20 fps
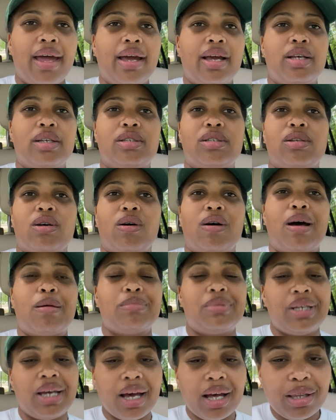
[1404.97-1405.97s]
And so
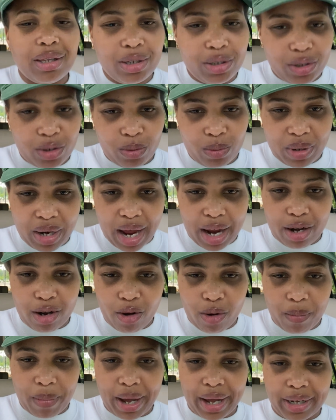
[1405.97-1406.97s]
I'm telling you what I
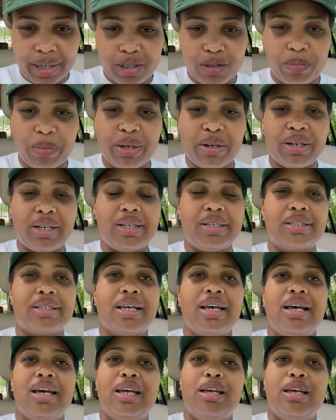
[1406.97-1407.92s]
know by experience.